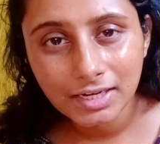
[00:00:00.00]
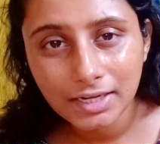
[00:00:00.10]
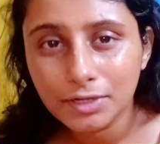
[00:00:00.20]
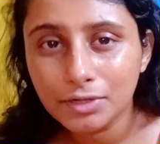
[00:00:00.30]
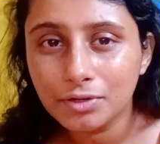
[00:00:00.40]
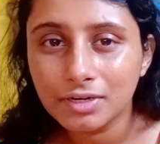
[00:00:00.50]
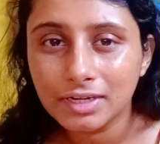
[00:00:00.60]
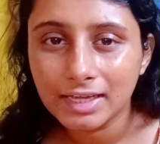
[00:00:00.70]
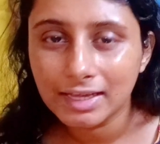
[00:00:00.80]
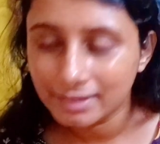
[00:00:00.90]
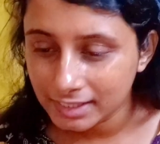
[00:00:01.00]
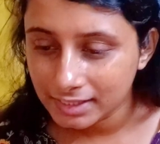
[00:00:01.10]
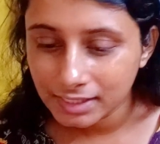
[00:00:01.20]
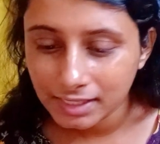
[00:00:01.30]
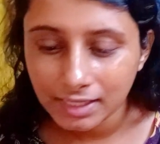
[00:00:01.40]
endure
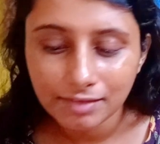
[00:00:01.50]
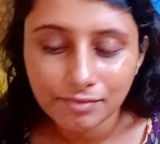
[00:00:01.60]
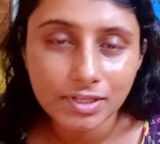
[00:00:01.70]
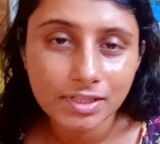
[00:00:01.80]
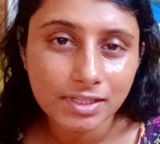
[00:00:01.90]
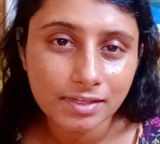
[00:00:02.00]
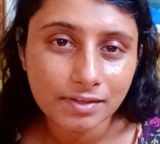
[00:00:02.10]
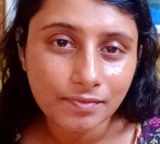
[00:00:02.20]
anything and everything.